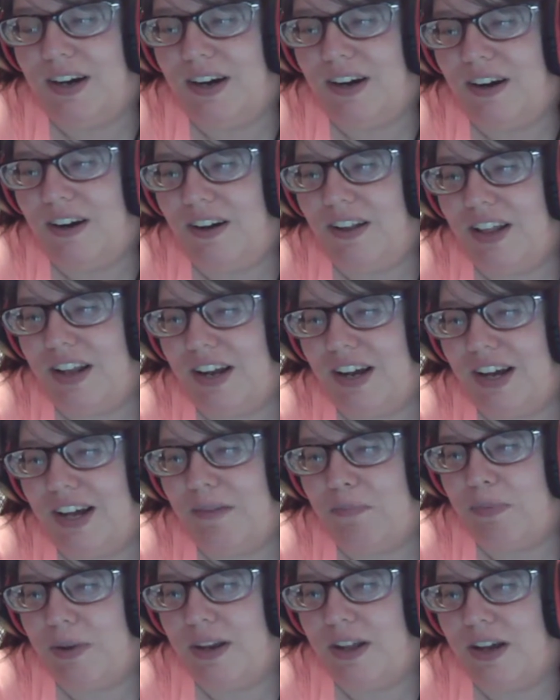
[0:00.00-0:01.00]

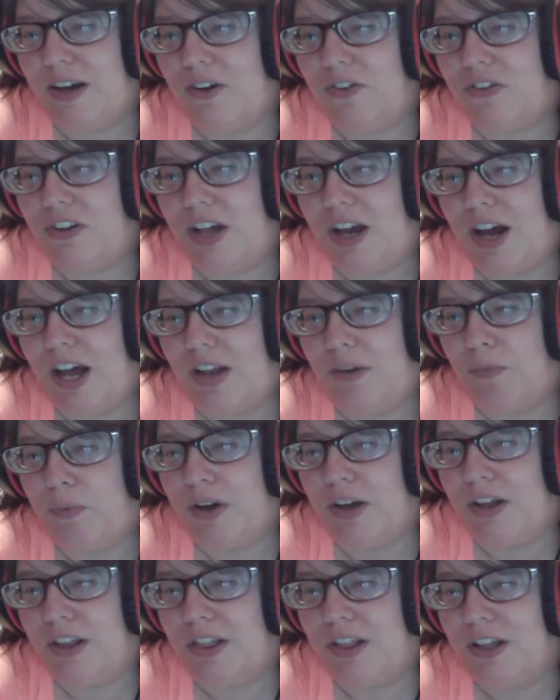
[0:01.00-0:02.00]
and he goes down
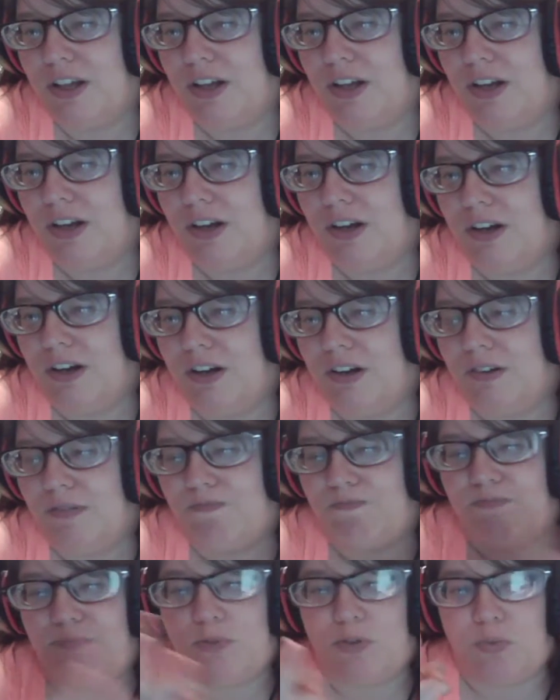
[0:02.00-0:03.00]
with
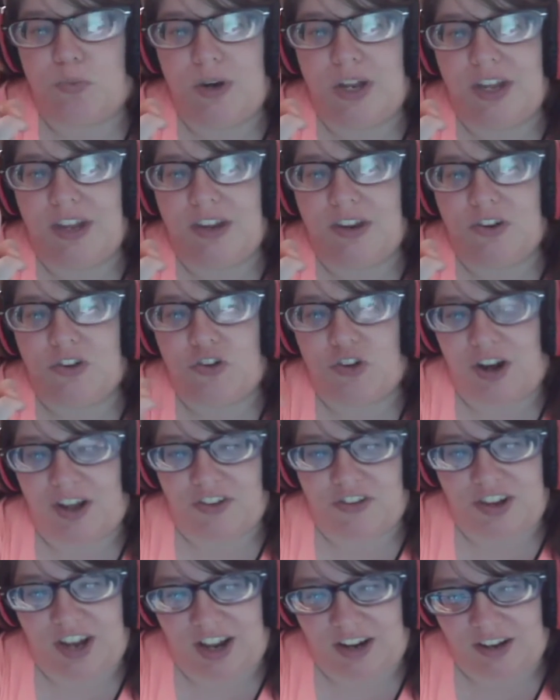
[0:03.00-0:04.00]
three
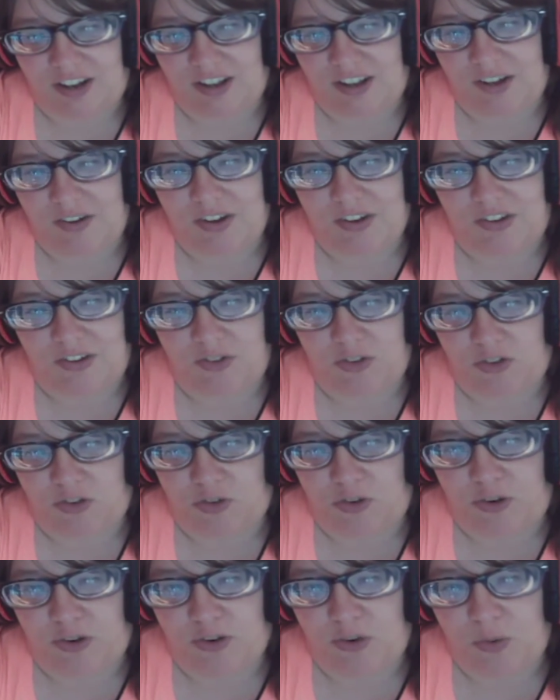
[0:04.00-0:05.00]
strikes, technically, because he uses
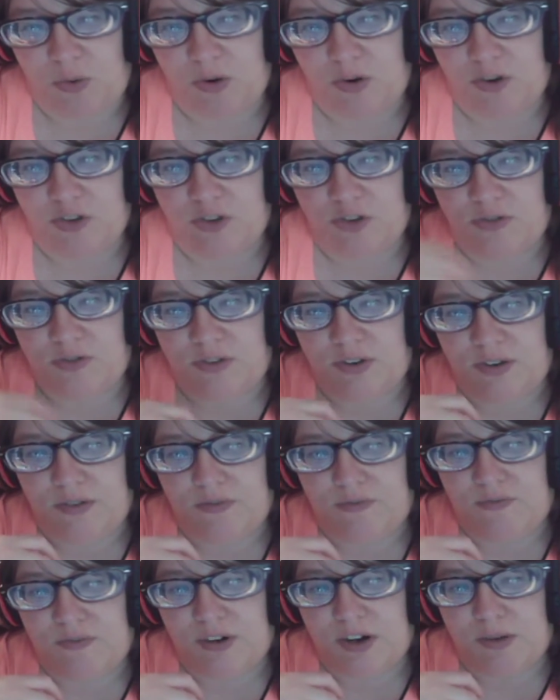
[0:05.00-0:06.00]
three swords,
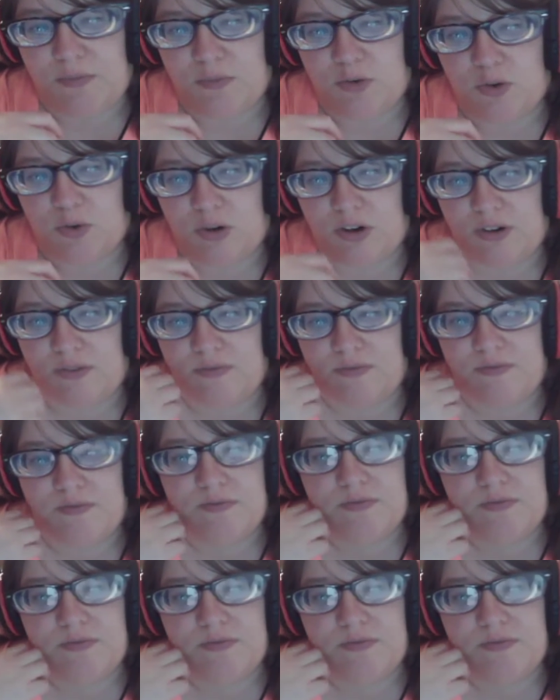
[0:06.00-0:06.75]
from Zora.